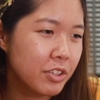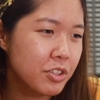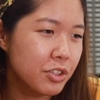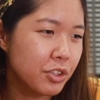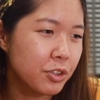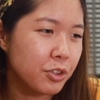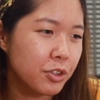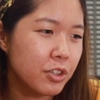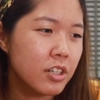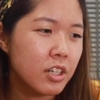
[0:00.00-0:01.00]

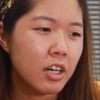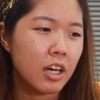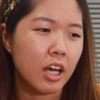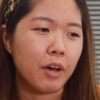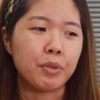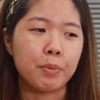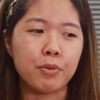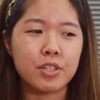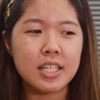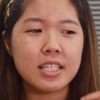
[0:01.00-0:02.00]
So the
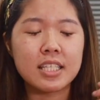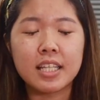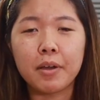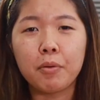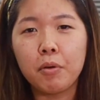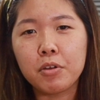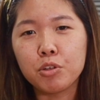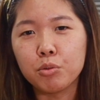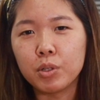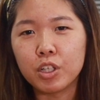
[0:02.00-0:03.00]
process is that
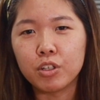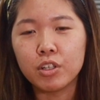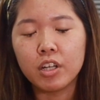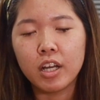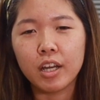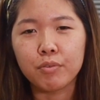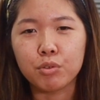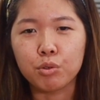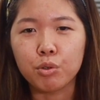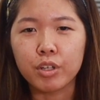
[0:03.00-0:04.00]
you will
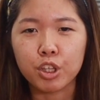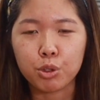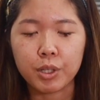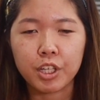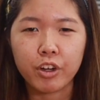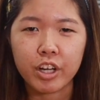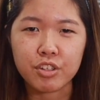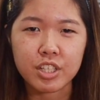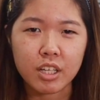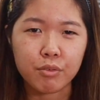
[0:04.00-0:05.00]
have to go and tweak your
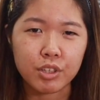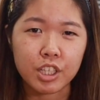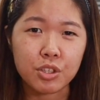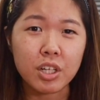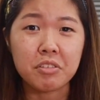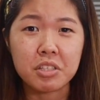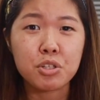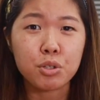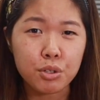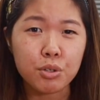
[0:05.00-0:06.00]
address and everything. So I'll
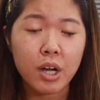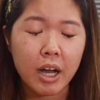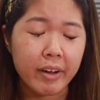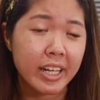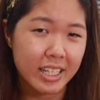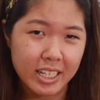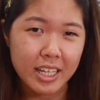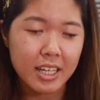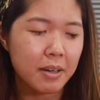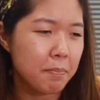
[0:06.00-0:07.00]
show you how I did
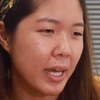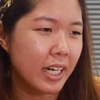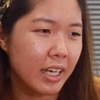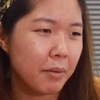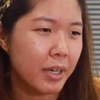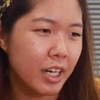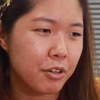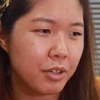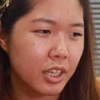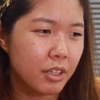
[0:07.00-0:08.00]
it back then when I
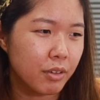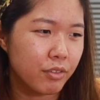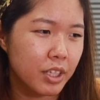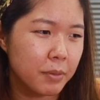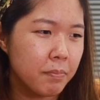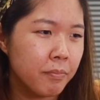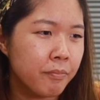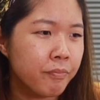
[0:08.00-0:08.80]
created with them.